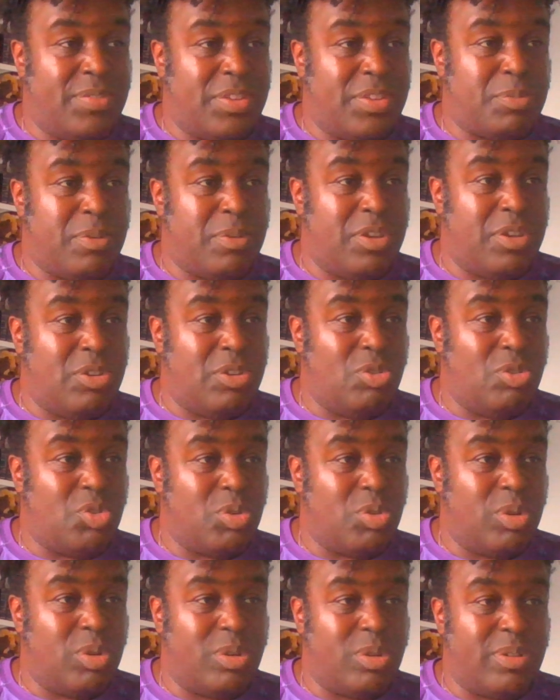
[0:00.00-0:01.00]
per
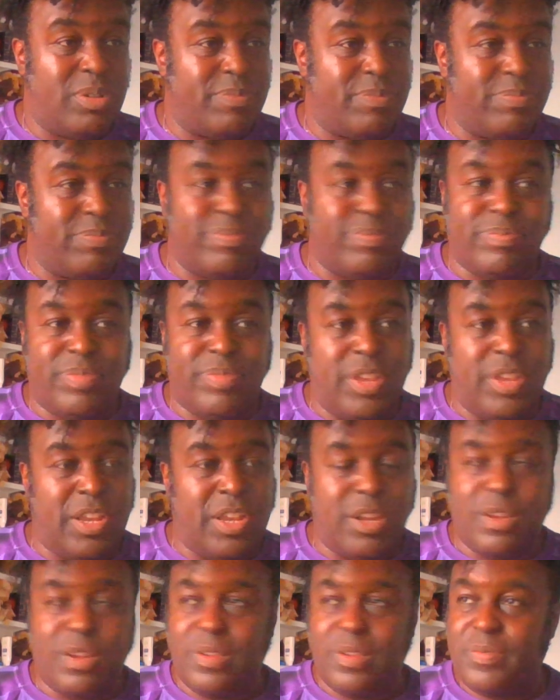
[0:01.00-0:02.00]
usual, you
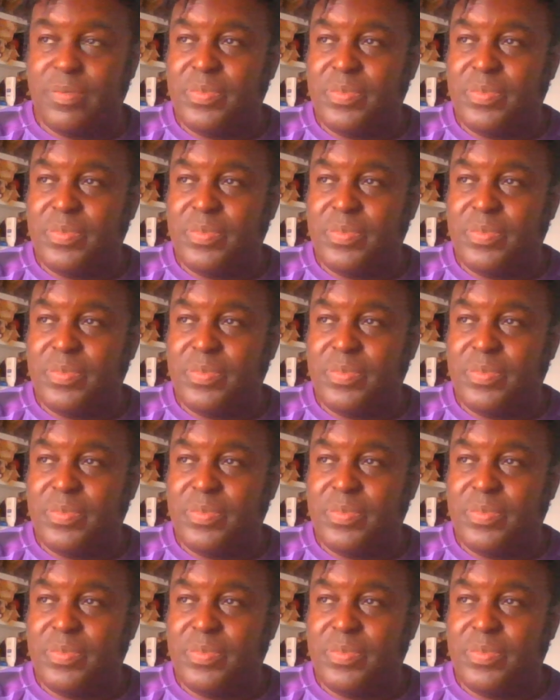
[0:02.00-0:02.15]
know,